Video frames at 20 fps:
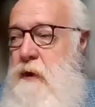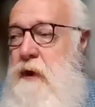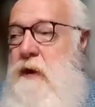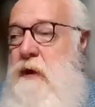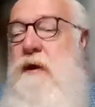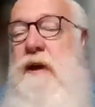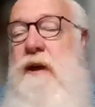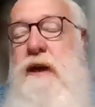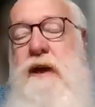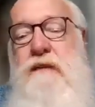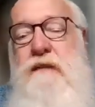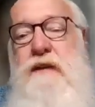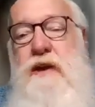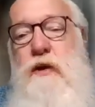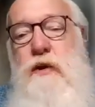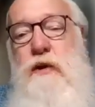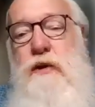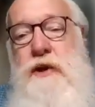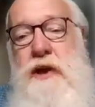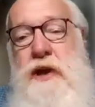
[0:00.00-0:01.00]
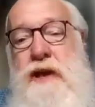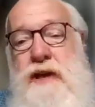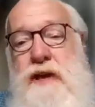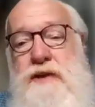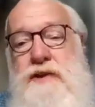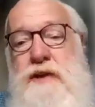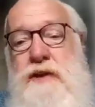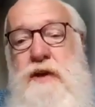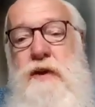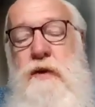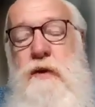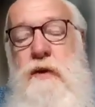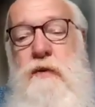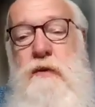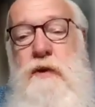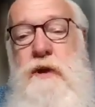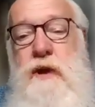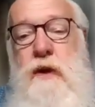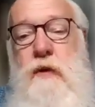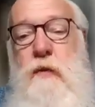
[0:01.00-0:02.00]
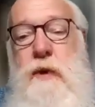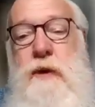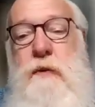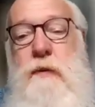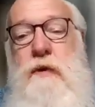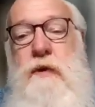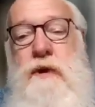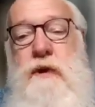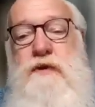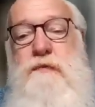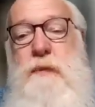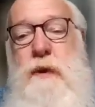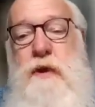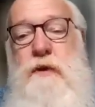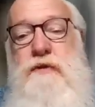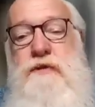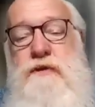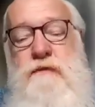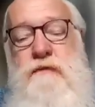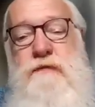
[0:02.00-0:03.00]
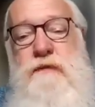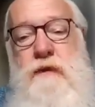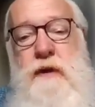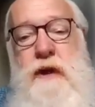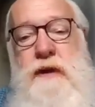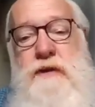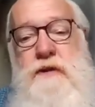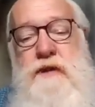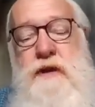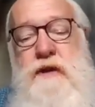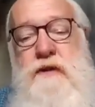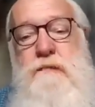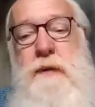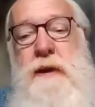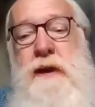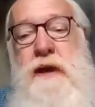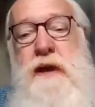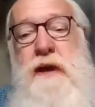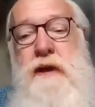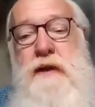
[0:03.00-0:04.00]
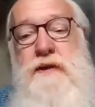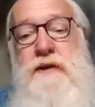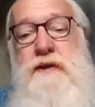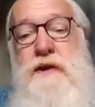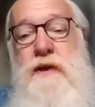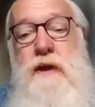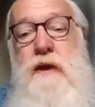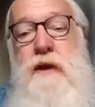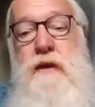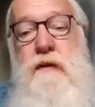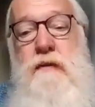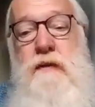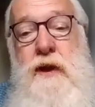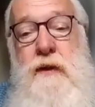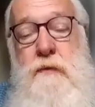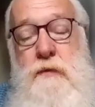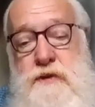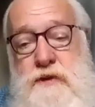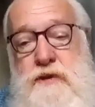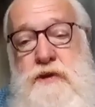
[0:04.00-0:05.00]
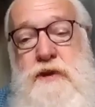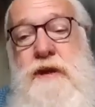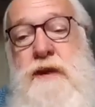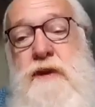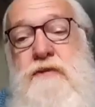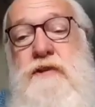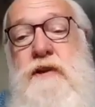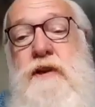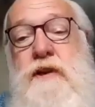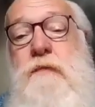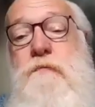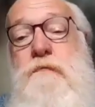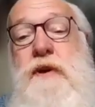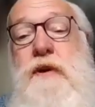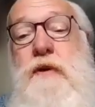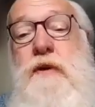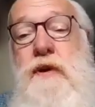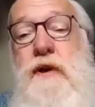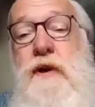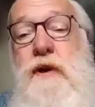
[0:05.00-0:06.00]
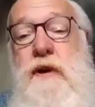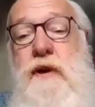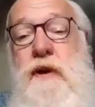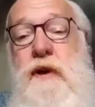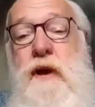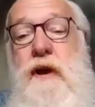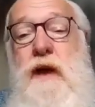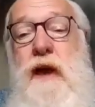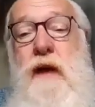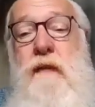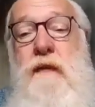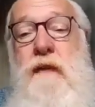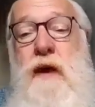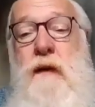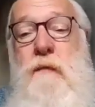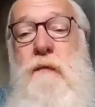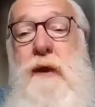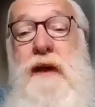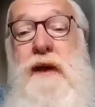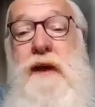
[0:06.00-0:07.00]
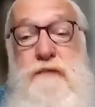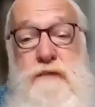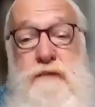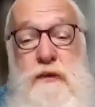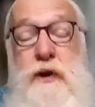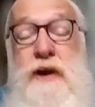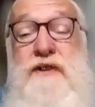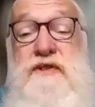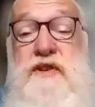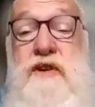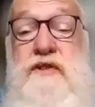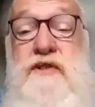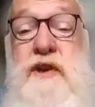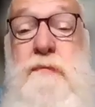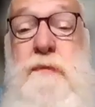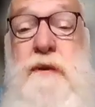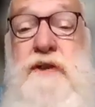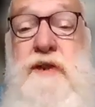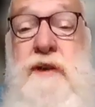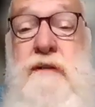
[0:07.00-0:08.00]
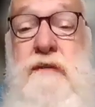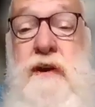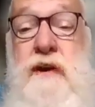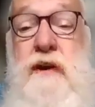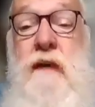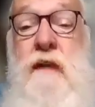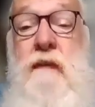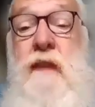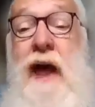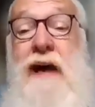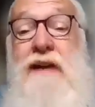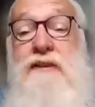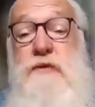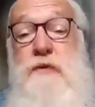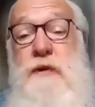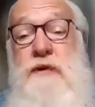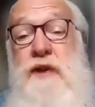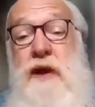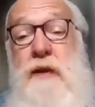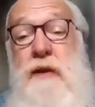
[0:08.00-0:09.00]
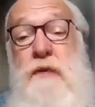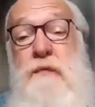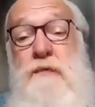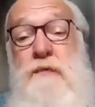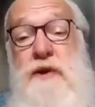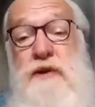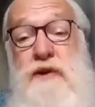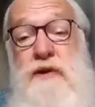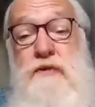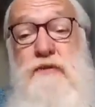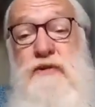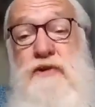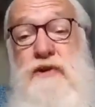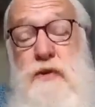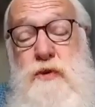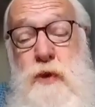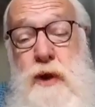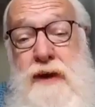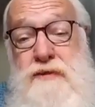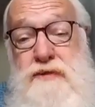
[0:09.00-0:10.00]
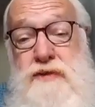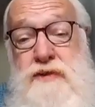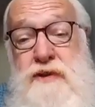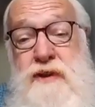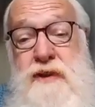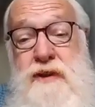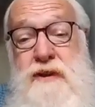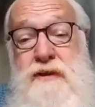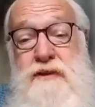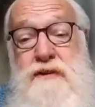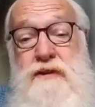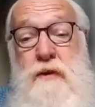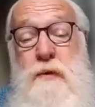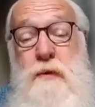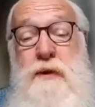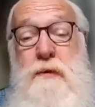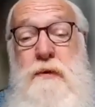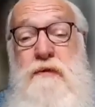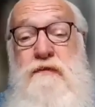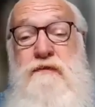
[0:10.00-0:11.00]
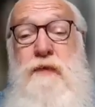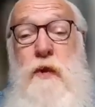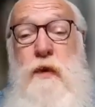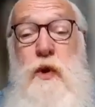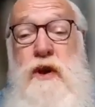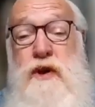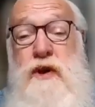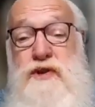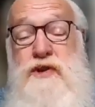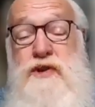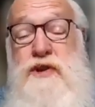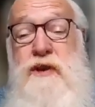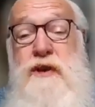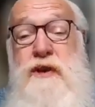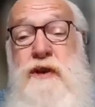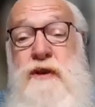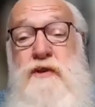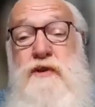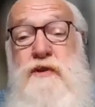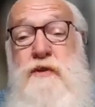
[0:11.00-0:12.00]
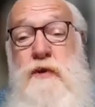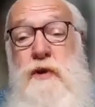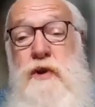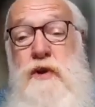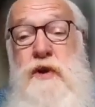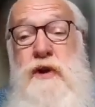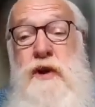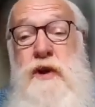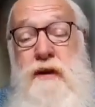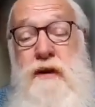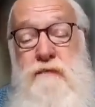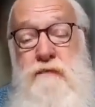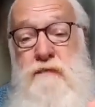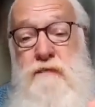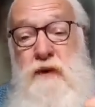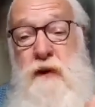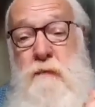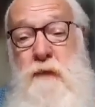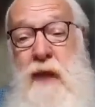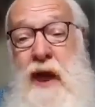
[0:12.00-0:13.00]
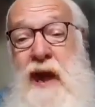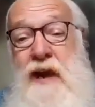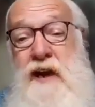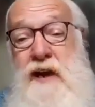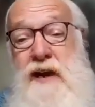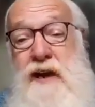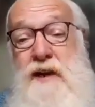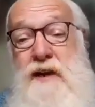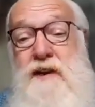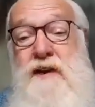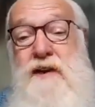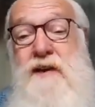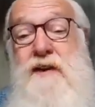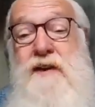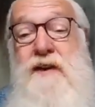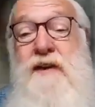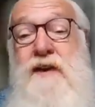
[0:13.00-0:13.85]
But in the old days, we were exposed to forensics because they would seize a computer and then make a forensics image of it, and that's what they would produce to us. So we were forced to learn it from that end.